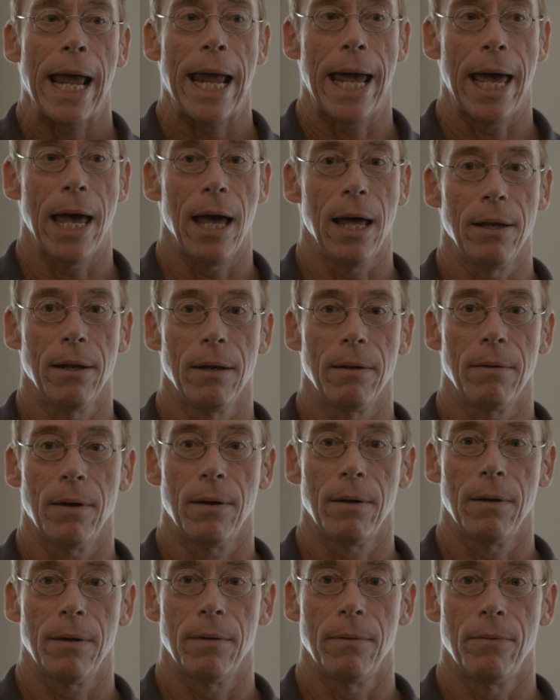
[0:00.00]
and
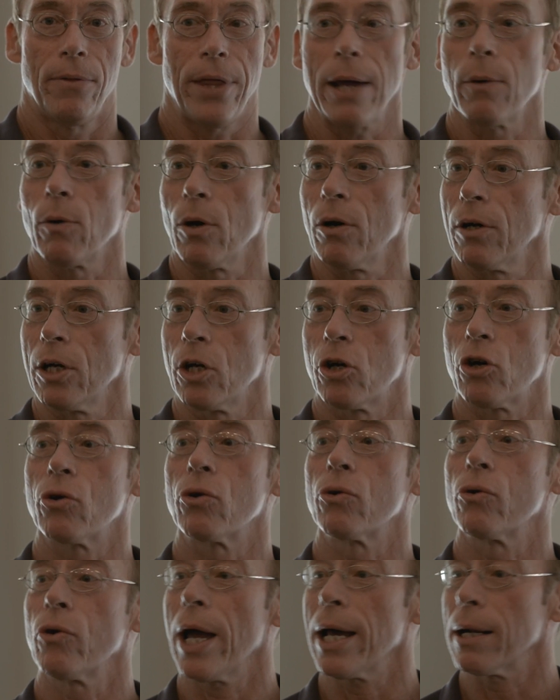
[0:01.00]
they were
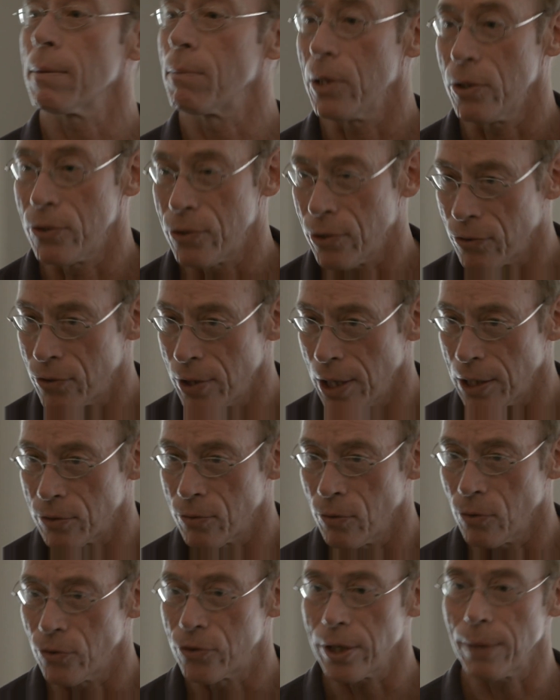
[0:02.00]
incredibly successful.